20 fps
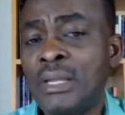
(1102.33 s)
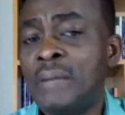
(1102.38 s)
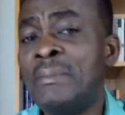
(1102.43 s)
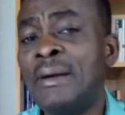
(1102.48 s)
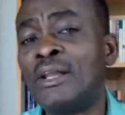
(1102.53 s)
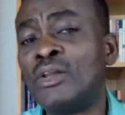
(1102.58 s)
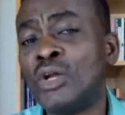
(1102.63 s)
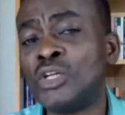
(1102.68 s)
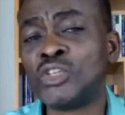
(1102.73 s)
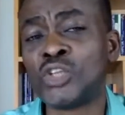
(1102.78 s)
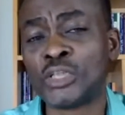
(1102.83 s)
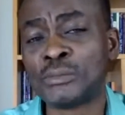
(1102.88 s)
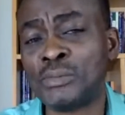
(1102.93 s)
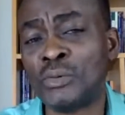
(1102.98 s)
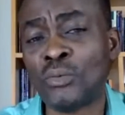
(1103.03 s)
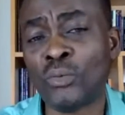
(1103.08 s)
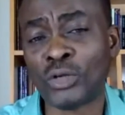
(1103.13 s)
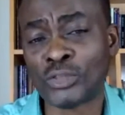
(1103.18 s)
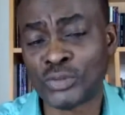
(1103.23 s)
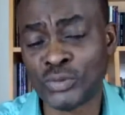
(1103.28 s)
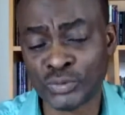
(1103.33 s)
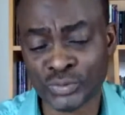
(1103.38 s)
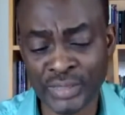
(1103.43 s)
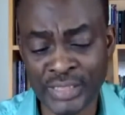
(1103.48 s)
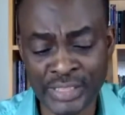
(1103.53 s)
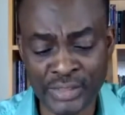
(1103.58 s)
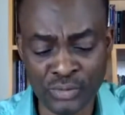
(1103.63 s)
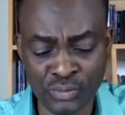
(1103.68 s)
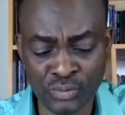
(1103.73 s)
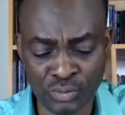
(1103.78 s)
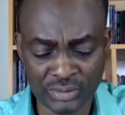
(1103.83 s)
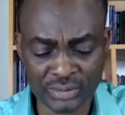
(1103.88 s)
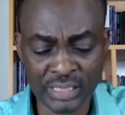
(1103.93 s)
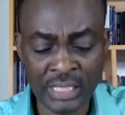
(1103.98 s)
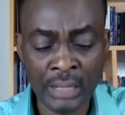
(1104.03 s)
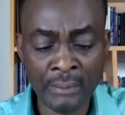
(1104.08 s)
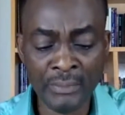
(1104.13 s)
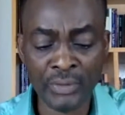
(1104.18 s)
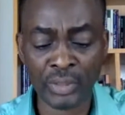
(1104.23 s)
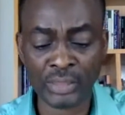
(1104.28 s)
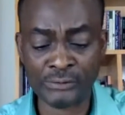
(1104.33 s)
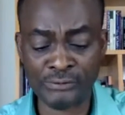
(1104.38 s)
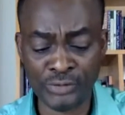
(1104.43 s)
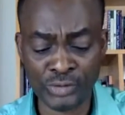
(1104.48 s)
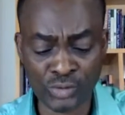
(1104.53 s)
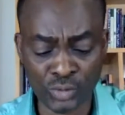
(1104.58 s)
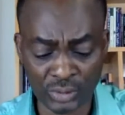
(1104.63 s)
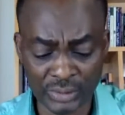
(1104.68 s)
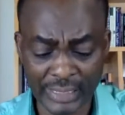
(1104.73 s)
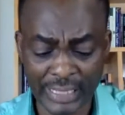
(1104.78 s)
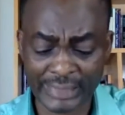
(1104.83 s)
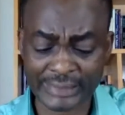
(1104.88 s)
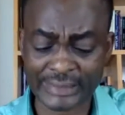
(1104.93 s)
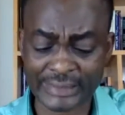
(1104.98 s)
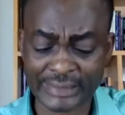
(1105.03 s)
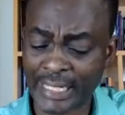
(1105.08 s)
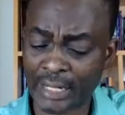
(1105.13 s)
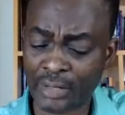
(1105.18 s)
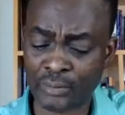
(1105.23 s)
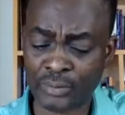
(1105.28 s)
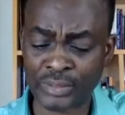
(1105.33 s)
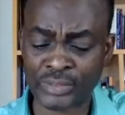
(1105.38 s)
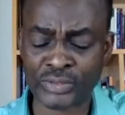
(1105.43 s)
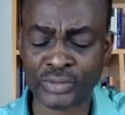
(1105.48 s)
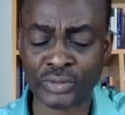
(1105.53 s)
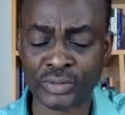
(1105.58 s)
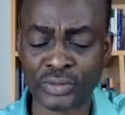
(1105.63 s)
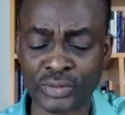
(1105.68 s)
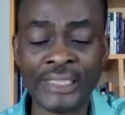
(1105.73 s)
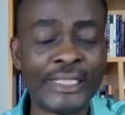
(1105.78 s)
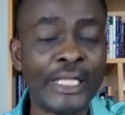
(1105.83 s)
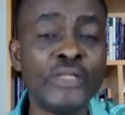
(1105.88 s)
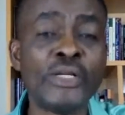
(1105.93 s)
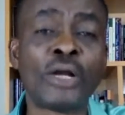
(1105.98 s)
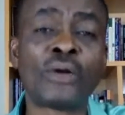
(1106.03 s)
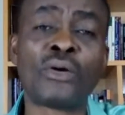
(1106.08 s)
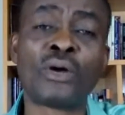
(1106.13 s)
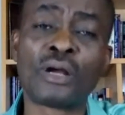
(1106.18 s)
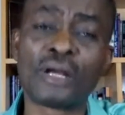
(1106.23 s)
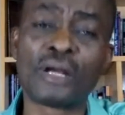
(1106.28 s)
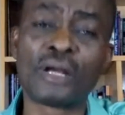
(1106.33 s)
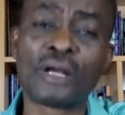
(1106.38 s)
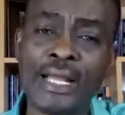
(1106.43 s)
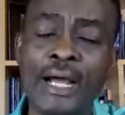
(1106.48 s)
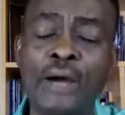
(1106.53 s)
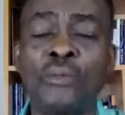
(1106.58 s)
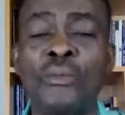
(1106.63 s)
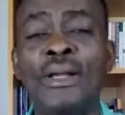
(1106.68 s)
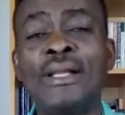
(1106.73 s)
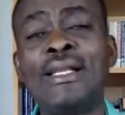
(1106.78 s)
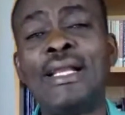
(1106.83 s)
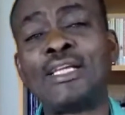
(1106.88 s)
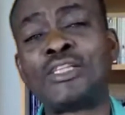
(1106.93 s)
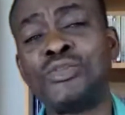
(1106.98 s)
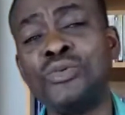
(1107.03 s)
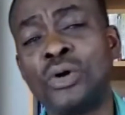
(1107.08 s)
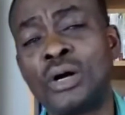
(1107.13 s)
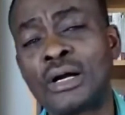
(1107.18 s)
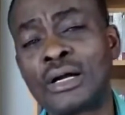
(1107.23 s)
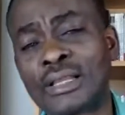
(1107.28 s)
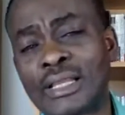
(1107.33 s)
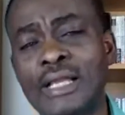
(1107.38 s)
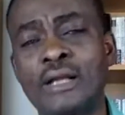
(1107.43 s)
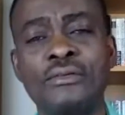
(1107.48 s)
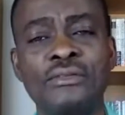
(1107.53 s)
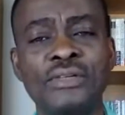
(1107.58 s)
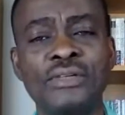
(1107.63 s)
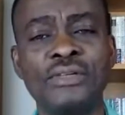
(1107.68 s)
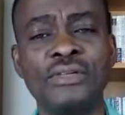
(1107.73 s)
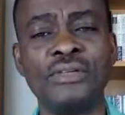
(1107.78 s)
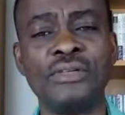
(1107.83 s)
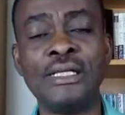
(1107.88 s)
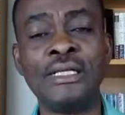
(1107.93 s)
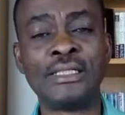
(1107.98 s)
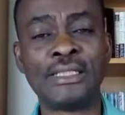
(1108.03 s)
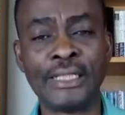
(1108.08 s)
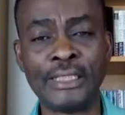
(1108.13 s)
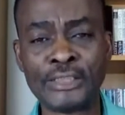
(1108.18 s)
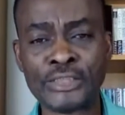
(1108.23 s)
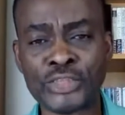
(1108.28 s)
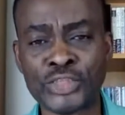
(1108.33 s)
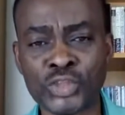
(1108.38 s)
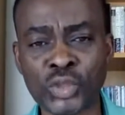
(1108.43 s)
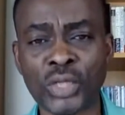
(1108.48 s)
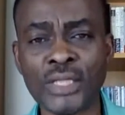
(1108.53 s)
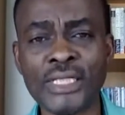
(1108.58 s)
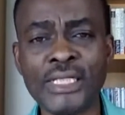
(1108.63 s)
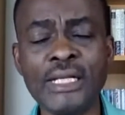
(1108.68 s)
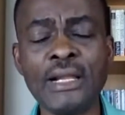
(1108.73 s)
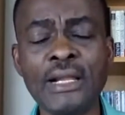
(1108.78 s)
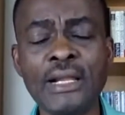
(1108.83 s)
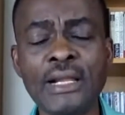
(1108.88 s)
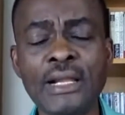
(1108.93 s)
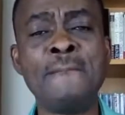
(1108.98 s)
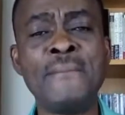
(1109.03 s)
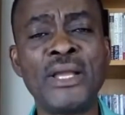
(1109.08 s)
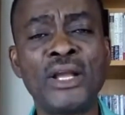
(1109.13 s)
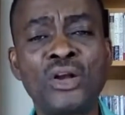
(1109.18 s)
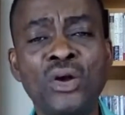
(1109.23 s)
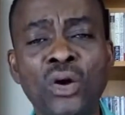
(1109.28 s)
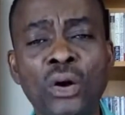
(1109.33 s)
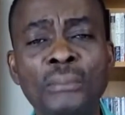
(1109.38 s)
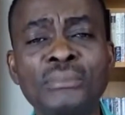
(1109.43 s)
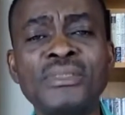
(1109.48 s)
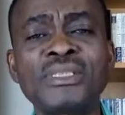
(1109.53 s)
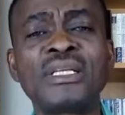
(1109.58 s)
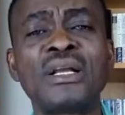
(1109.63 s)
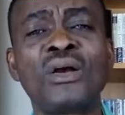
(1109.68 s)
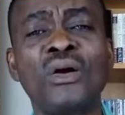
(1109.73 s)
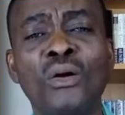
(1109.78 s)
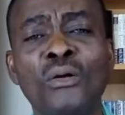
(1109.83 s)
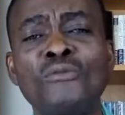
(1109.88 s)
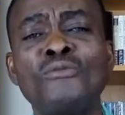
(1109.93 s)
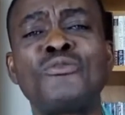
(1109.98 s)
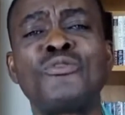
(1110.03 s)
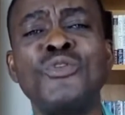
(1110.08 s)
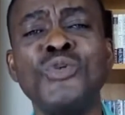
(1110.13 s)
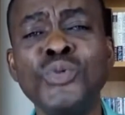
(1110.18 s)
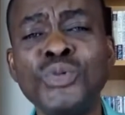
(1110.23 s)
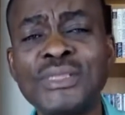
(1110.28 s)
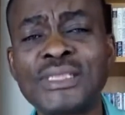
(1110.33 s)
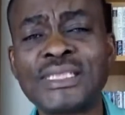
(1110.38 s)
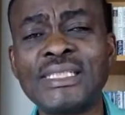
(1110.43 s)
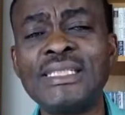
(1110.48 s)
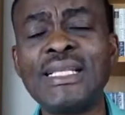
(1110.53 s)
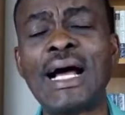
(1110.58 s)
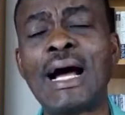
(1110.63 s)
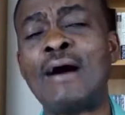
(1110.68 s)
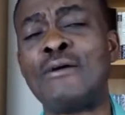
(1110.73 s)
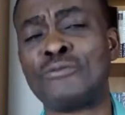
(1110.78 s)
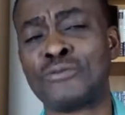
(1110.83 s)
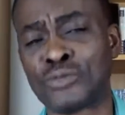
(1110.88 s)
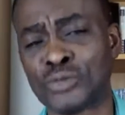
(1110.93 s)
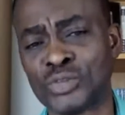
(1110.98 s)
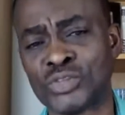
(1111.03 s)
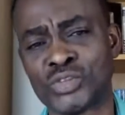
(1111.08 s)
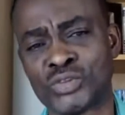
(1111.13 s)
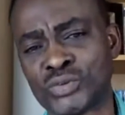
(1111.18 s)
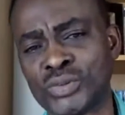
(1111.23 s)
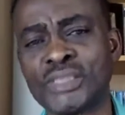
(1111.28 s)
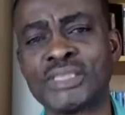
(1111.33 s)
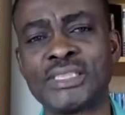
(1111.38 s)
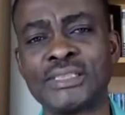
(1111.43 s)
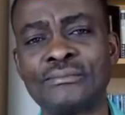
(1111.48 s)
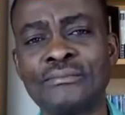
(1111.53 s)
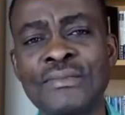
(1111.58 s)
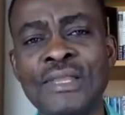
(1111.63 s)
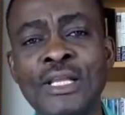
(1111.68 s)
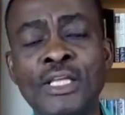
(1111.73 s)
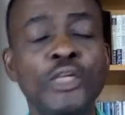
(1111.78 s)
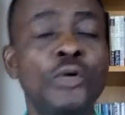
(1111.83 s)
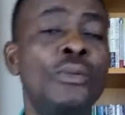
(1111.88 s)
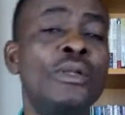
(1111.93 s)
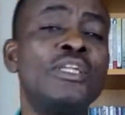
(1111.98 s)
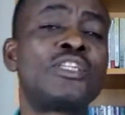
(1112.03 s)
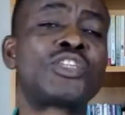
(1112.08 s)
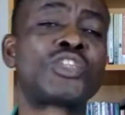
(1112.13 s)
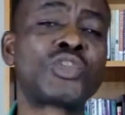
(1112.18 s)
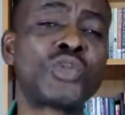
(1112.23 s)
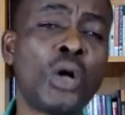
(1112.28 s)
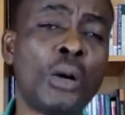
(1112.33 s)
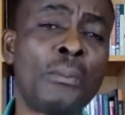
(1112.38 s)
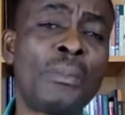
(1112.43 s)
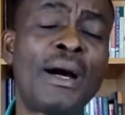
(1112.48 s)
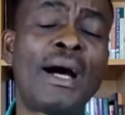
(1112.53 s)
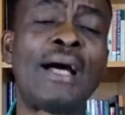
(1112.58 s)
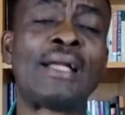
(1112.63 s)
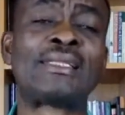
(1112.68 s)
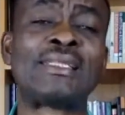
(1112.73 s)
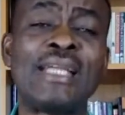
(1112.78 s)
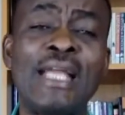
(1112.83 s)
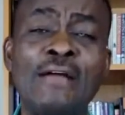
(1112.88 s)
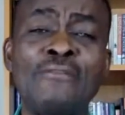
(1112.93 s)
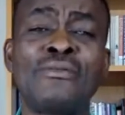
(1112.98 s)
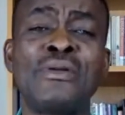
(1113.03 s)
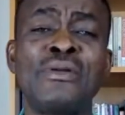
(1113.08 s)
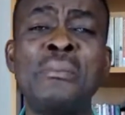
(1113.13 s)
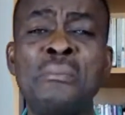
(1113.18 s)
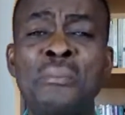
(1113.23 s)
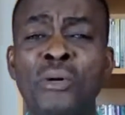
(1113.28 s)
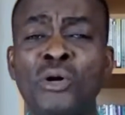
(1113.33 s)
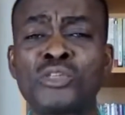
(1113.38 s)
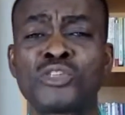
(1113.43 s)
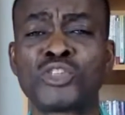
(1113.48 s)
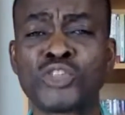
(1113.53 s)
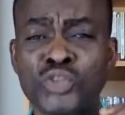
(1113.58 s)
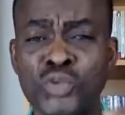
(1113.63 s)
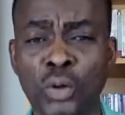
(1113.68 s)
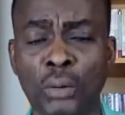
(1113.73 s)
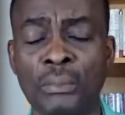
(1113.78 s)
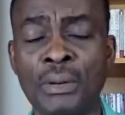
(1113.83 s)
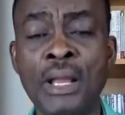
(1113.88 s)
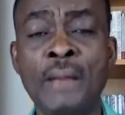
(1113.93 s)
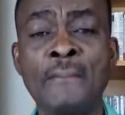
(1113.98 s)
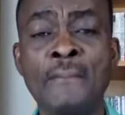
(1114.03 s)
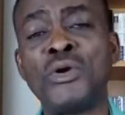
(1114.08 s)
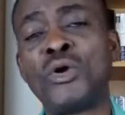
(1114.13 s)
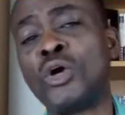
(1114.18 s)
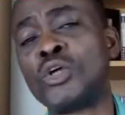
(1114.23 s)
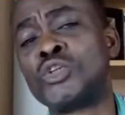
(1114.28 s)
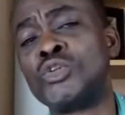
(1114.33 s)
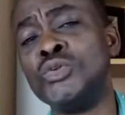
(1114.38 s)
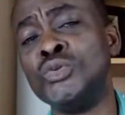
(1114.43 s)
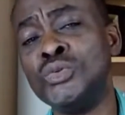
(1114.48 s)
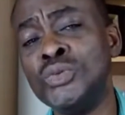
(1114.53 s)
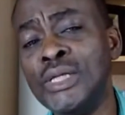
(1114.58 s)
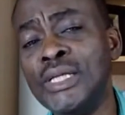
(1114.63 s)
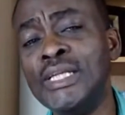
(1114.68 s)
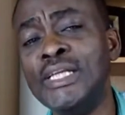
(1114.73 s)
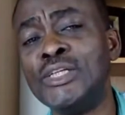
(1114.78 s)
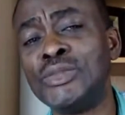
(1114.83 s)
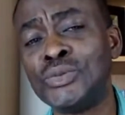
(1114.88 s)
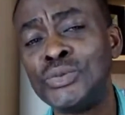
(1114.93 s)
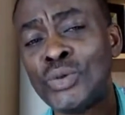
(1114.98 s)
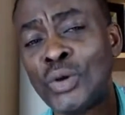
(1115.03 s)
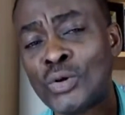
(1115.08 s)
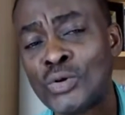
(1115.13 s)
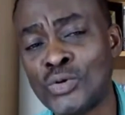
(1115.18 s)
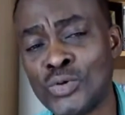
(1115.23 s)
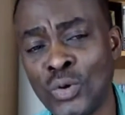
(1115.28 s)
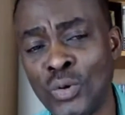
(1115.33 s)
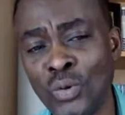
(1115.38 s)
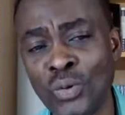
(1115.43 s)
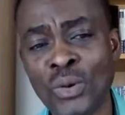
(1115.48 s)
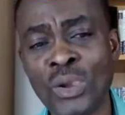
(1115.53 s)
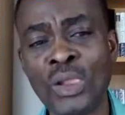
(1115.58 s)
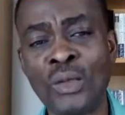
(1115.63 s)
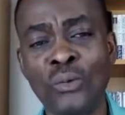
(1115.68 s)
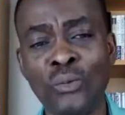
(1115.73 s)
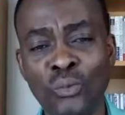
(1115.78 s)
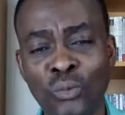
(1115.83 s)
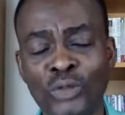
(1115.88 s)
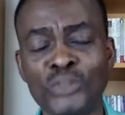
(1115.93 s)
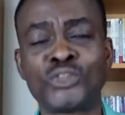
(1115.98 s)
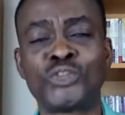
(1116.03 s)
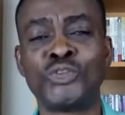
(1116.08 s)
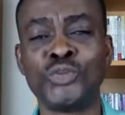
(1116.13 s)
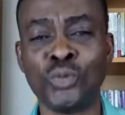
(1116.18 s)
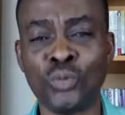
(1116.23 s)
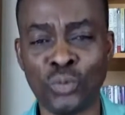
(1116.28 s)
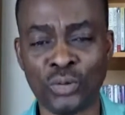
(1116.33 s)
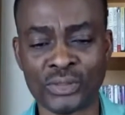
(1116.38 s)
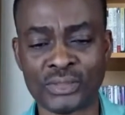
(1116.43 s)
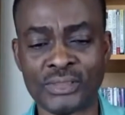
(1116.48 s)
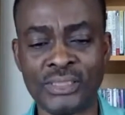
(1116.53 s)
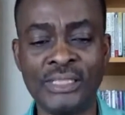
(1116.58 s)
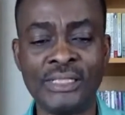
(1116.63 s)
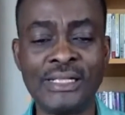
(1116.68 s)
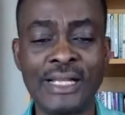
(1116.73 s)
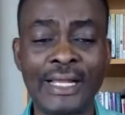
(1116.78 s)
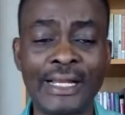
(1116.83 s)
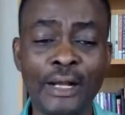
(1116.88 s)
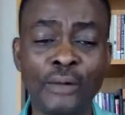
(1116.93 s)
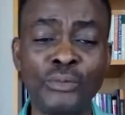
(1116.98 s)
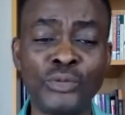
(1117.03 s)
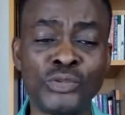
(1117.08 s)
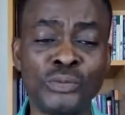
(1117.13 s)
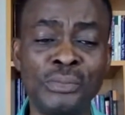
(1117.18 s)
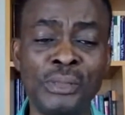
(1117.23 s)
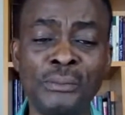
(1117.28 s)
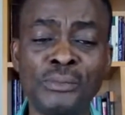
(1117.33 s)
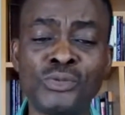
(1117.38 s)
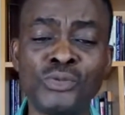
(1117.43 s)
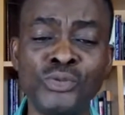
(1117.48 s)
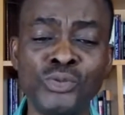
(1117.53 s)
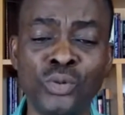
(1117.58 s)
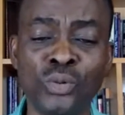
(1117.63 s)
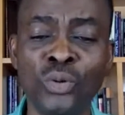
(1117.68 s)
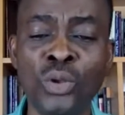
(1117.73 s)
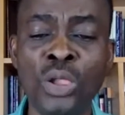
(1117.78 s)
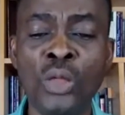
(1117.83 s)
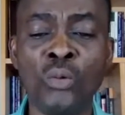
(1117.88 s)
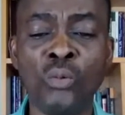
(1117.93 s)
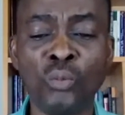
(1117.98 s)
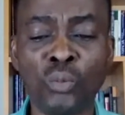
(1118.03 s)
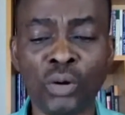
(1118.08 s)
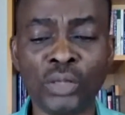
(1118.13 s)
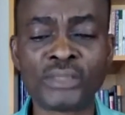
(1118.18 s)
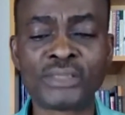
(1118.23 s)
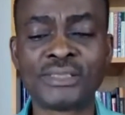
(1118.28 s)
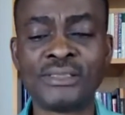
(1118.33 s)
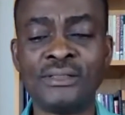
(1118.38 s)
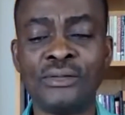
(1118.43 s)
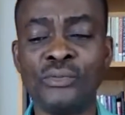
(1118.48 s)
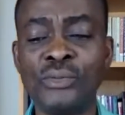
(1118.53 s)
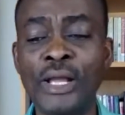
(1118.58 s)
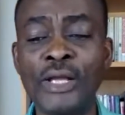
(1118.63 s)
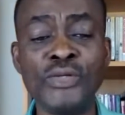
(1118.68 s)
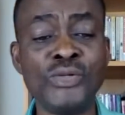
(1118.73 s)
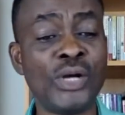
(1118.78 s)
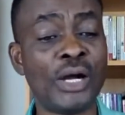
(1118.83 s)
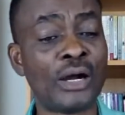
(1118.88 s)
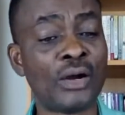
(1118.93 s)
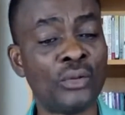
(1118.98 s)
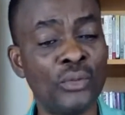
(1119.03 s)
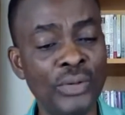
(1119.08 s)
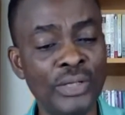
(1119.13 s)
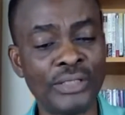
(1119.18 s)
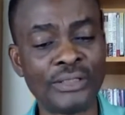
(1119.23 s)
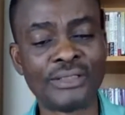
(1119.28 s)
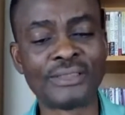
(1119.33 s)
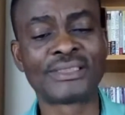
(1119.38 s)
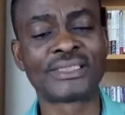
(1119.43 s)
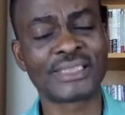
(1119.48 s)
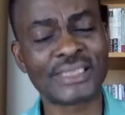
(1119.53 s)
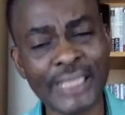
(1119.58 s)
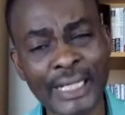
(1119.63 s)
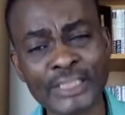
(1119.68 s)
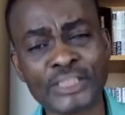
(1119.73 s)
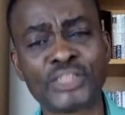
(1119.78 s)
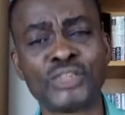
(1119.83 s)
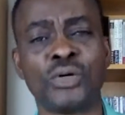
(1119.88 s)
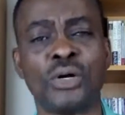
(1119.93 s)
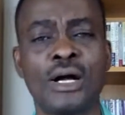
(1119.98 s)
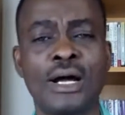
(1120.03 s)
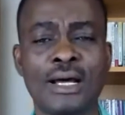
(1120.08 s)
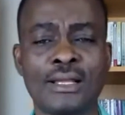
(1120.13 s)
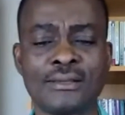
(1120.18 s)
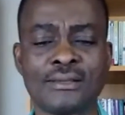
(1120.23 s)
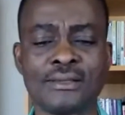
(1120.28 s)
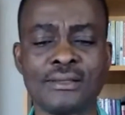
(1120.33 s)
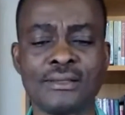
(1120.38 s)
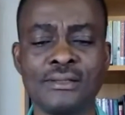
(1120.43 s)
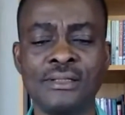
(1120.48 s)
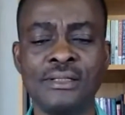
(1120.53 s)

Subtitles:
It might not just be what you really want. Because if you don't answer that question, then you're not clear. And when there's no clarity, the journey becomes confusing and frustrating. You will stop at every bus stop because you really do not know what you want. Neither would you be able to know where you are going. Search your heart.